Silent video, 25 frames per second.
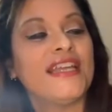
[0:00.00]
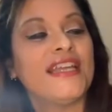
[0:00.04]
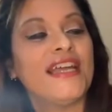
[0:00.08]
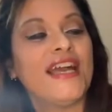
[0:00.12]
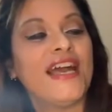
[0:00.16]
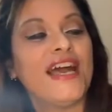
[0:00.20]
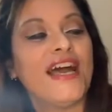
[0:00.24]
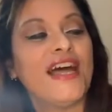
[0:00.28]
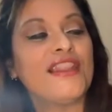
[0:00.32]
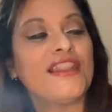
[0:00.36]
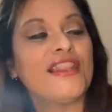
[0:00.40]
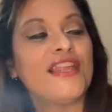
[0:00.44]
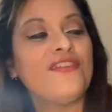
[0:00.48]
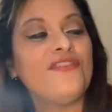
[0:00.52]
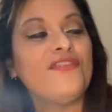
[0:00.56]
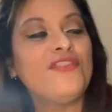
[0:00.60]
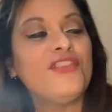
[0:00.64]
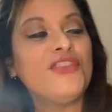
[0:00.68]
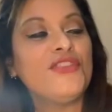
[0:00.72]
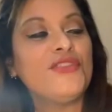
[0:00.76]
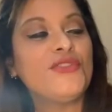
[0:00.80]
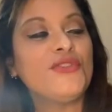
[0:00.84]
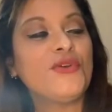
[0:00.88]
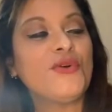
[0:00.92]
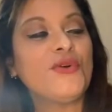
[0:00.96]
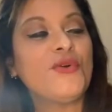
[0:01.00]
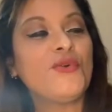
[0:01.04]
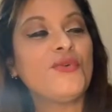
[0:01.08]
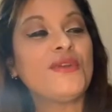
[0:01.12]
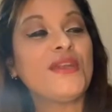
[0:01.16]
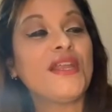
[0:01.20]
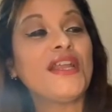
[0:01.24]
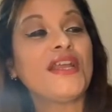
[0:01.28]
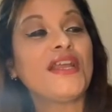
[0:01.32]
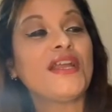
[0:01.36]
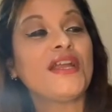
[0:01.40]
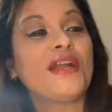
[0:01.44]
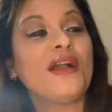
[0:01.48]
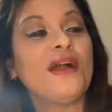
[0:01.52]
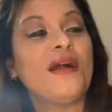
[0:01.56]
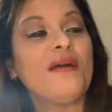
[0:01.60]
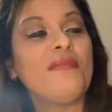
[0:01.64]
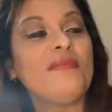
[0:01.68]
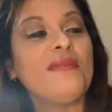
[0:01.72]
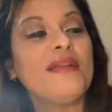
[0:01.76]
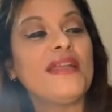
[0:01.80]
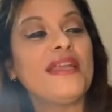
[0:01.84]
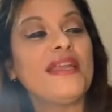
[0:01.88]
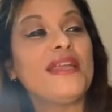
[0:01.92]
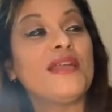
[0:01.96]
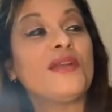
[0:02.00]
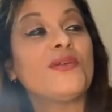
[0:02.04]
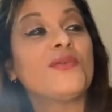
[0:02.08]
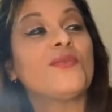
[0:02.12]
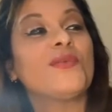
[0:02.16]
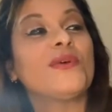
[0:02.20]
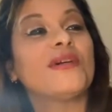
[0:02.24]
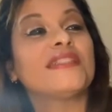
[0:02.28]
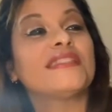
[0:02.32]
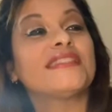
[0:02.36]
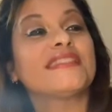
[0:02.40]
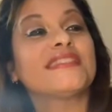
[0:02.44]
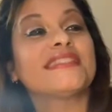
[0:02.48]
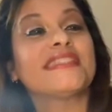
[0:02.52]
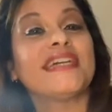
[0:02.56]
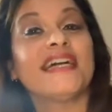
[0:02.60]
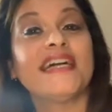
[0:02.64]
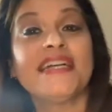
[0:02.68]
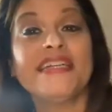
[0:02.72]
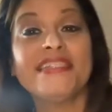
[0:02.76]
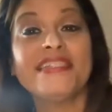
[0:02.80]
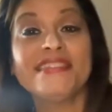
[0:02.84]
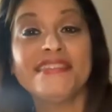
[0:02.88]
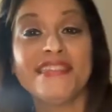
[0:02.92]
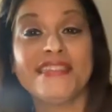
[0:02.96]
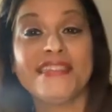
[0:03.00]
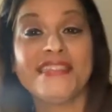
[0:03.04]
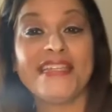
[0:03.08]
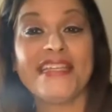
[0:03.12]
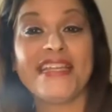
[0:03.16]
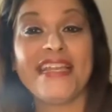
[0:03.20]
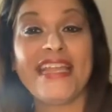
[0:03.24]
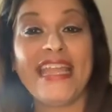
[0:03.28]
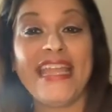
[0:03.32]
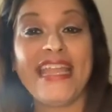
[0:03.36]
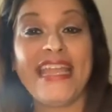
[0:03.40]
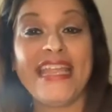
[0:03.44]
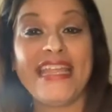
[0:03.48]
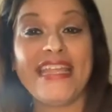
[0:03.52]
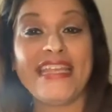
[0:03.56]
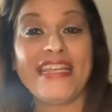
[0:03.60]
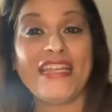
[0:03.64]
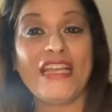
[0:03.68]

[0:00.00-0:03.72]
I love the donut and cupcake ones, guys, and the cake.